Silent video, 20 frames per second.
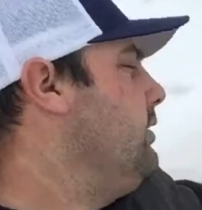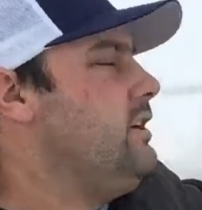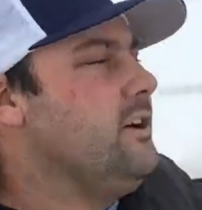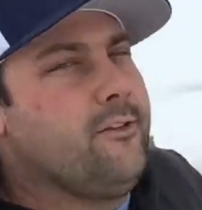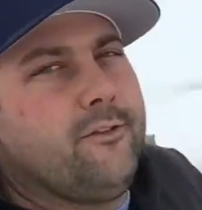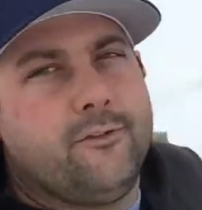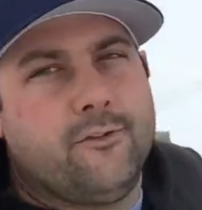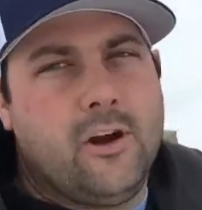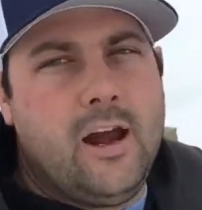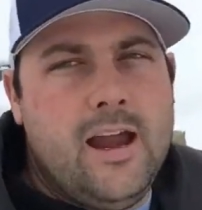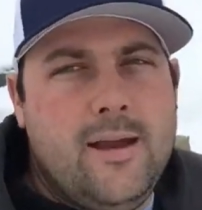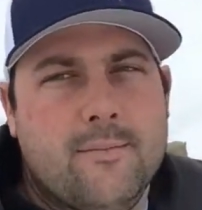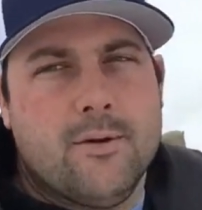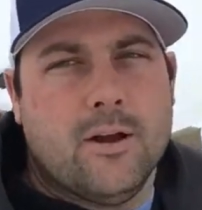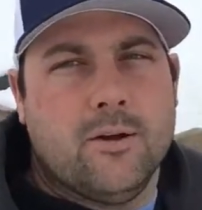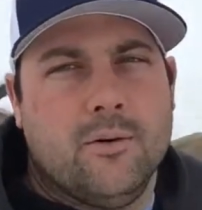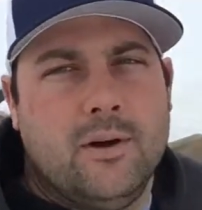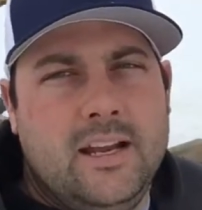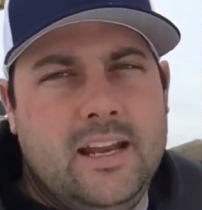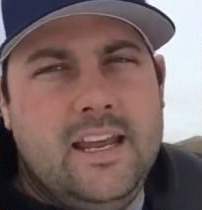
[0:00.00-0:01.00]
your
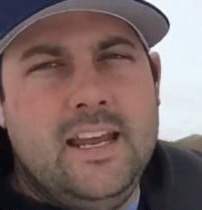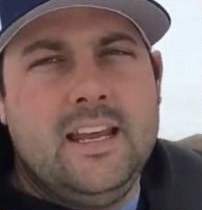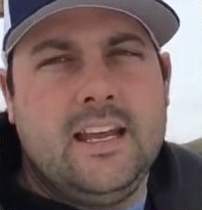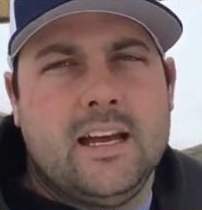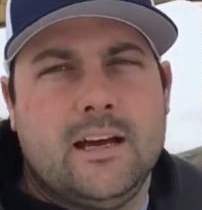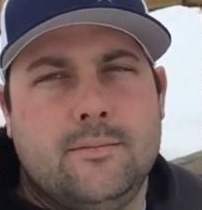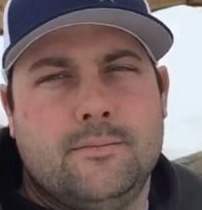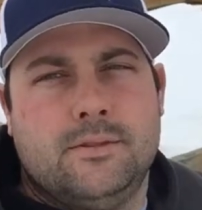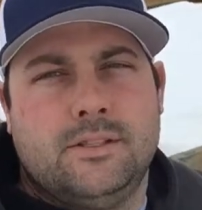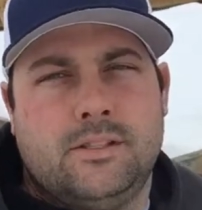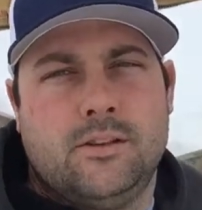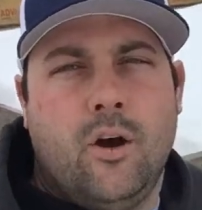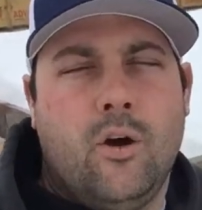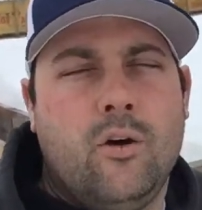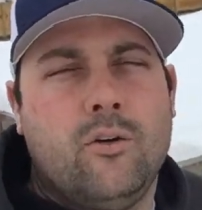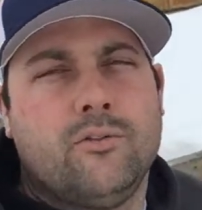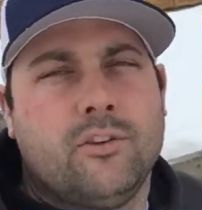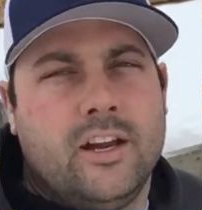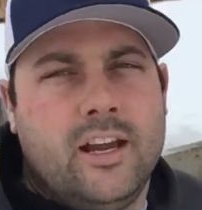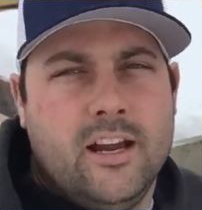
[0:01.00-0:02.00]
framer, when he comes
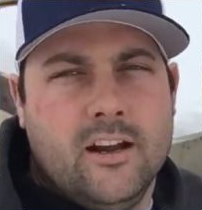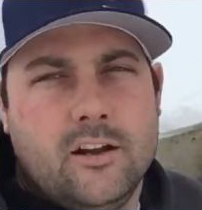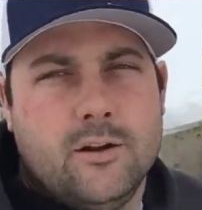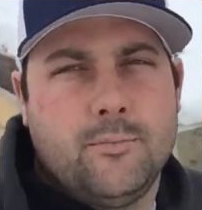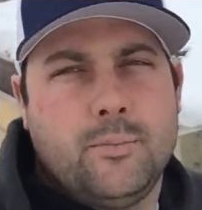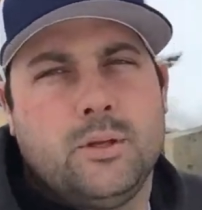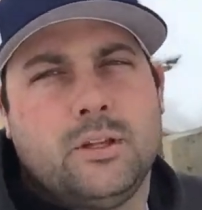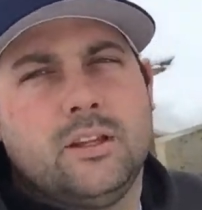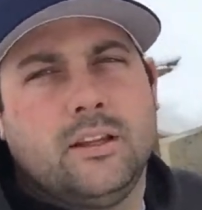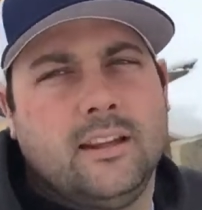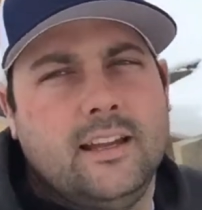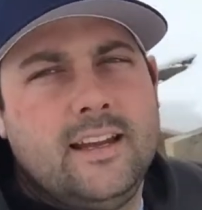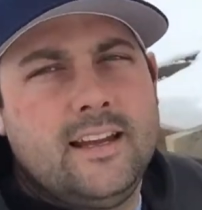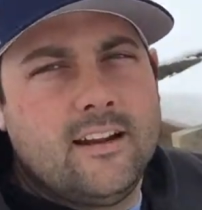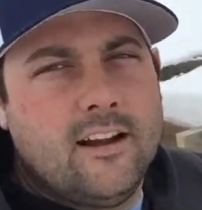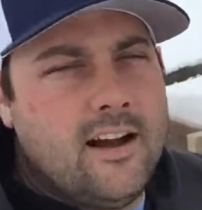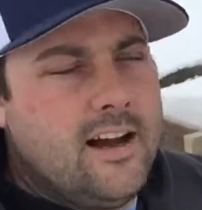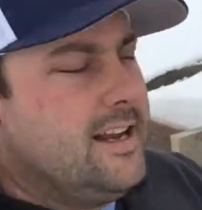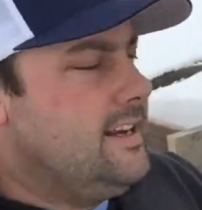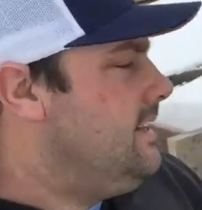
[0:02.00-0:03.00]
over here to put the lid
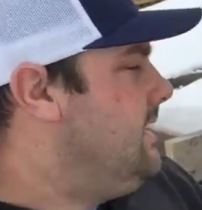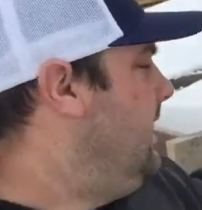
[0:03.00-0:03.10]
on,